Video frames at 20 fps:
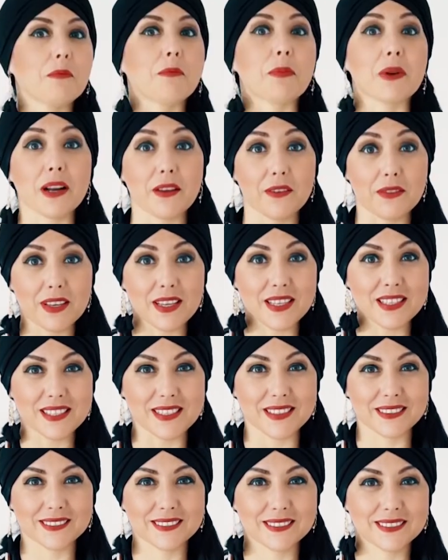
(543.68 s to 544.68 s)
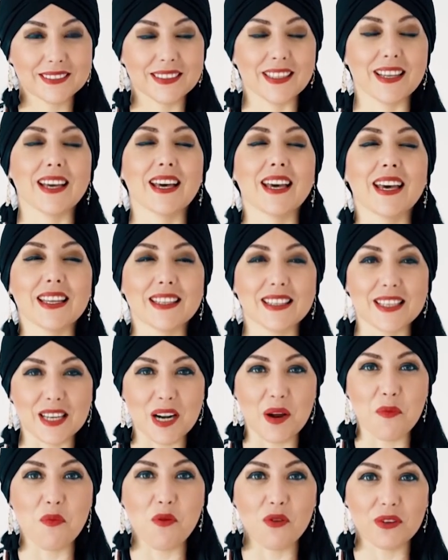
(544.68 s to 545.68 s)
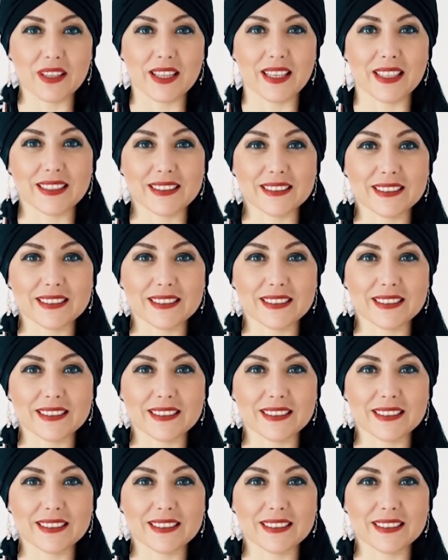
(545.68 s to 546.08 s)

It works. The power